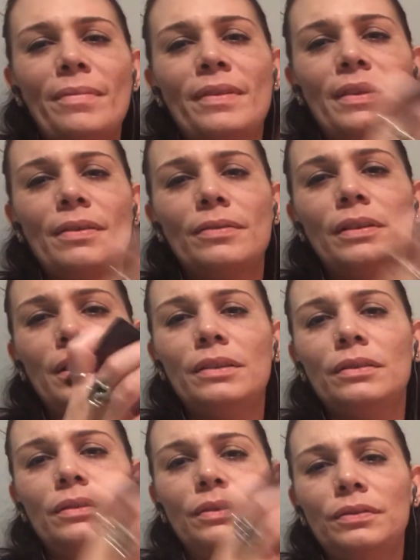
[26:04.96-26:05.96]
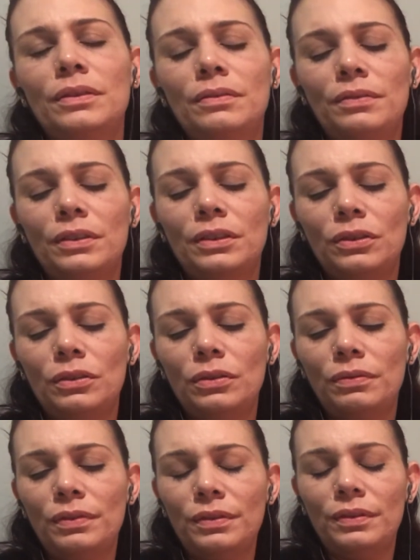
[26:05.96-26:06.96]
Single Leo from the 1st to
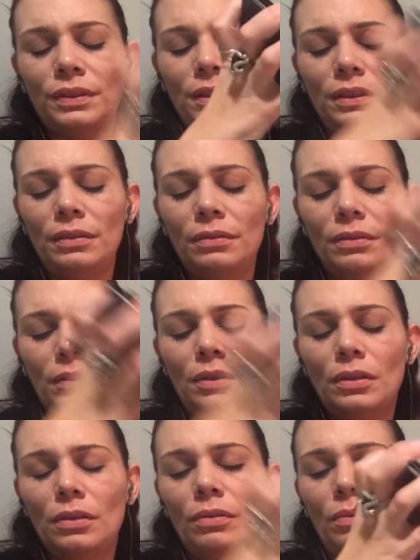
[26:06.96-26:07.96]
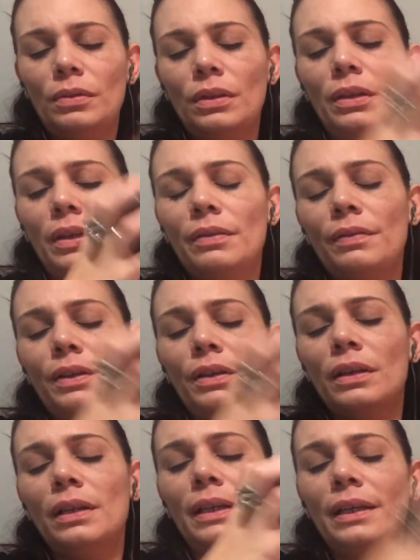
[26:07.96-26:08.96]
the 15th. We are loving
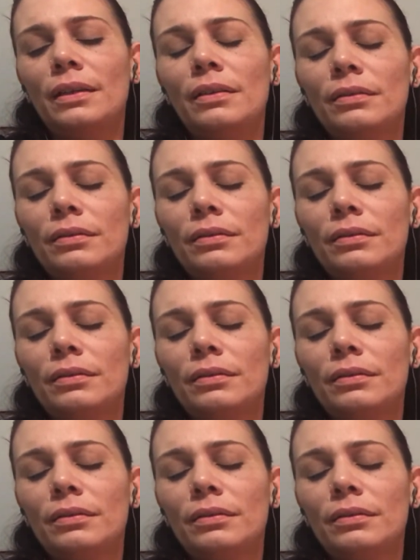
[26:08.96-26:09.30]
your light.